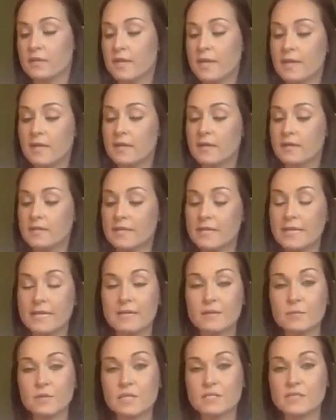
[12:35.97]
And
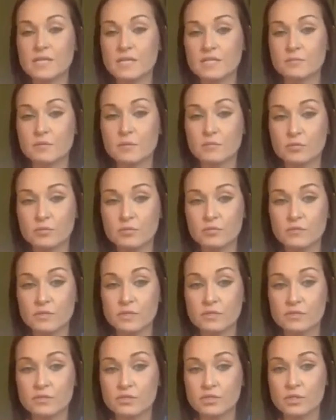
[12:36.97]
cannabis has been proven
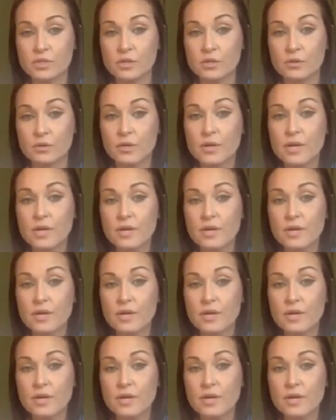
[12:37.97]
to show